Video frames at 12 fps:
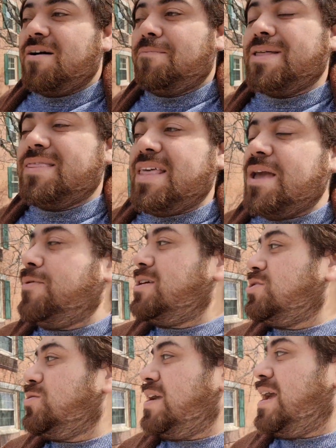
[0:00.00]
but they were
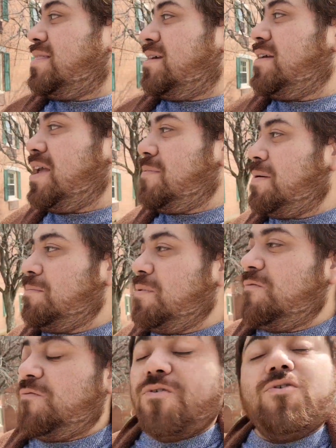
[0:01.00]
together even
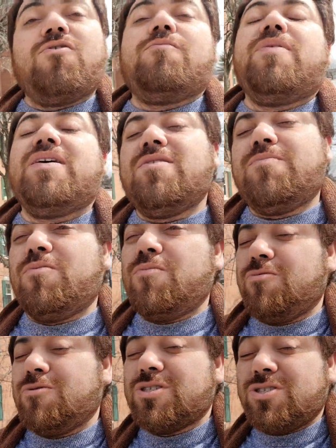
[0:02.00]
before Vanderpump
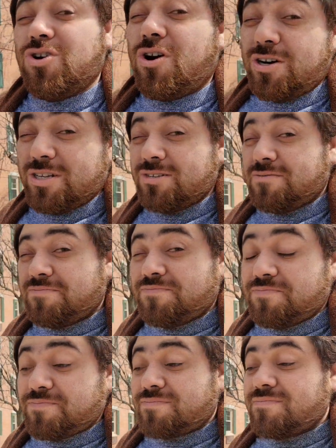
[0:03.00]
Rules start.
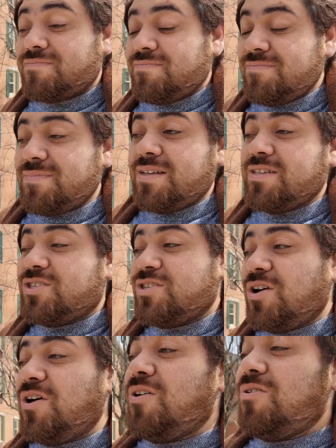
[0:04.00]

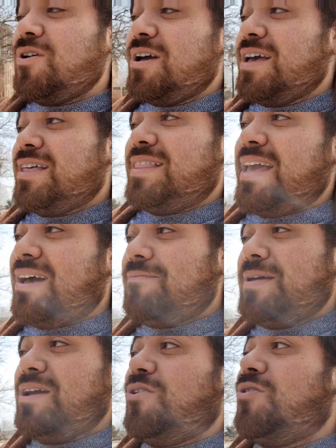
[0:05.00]
So they have
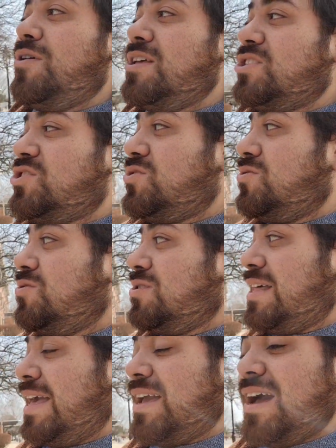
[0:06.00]
been going through
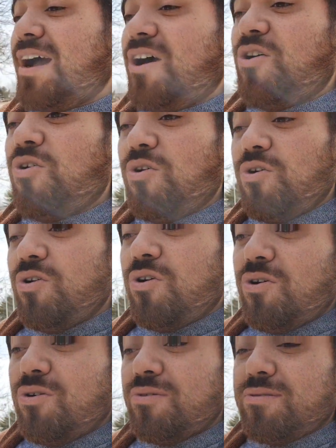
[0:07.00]
like a
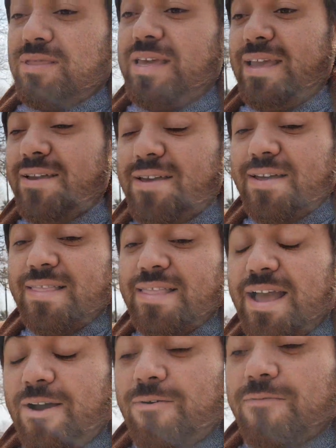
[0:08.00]
whole thing.
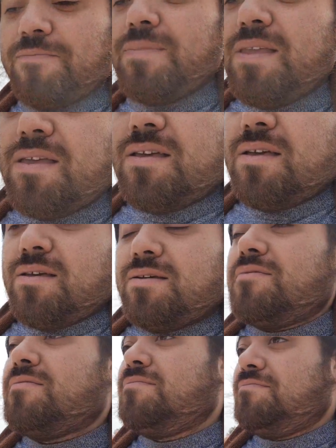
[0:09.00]
Now,
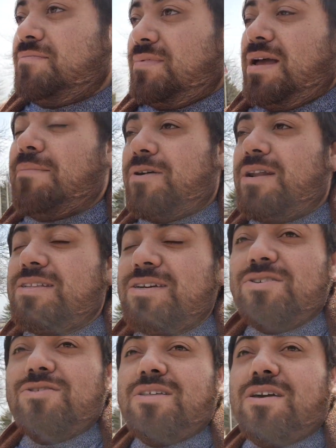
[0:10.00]
I'm gonna
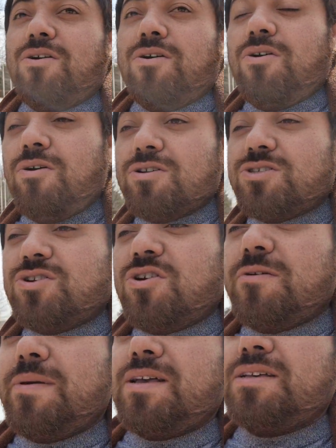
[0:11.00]
tell you the whole
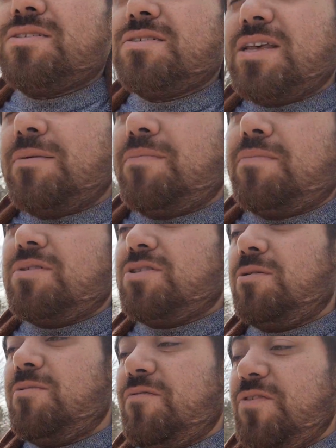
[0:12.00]
story because some,
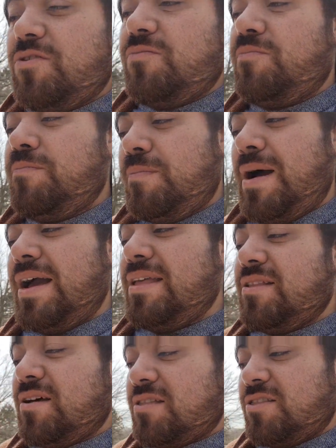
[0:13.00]
some of you
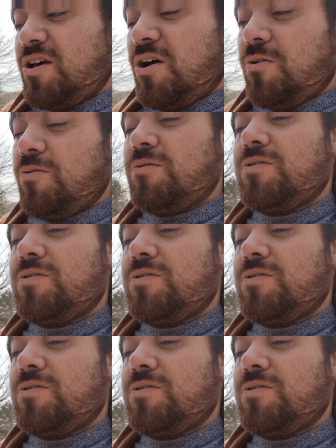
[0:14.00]
might not know.